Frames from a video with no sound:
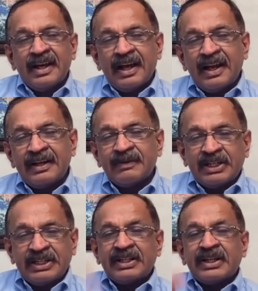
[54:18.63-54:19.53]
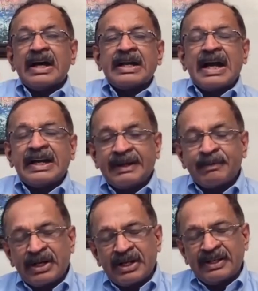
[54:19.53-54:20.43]
and whether our hard
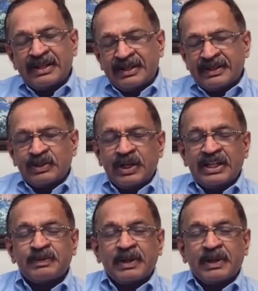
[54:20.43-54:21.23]
exudates